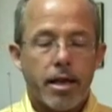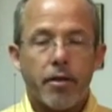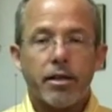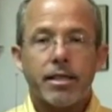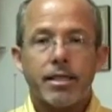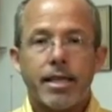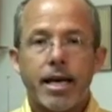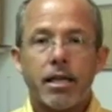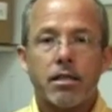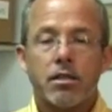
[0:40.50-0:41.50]
Now these
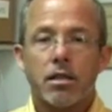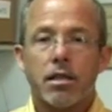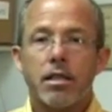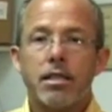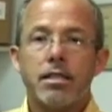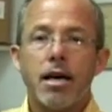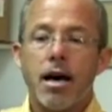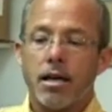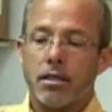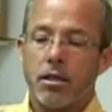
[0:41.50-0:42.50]
antennas
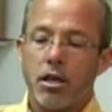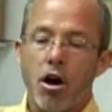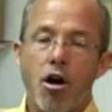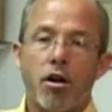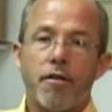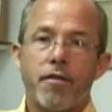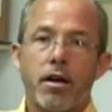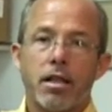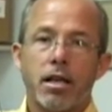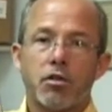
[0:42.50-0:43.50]
conduct the RF
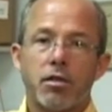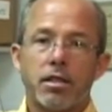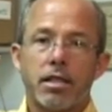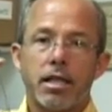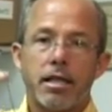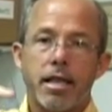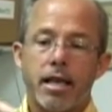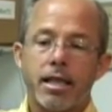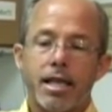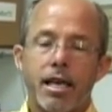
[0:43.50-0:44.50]
electricity
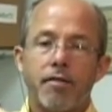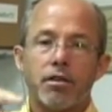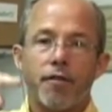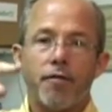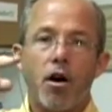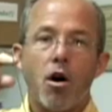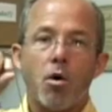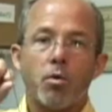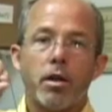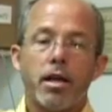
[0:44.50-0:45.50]
that leaves the
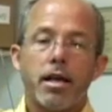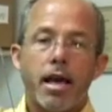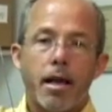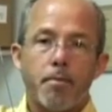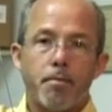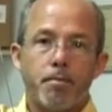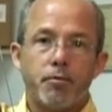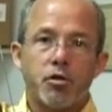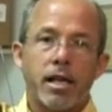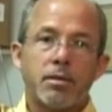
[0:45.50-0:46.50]
phone and
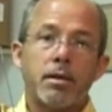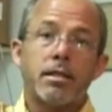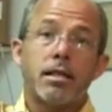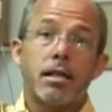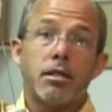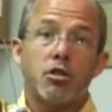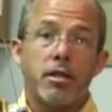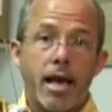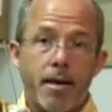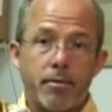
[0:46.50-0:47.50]
transmits it
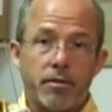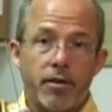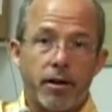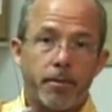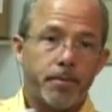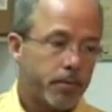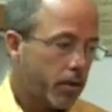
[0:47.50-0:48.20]
to the atmosphere.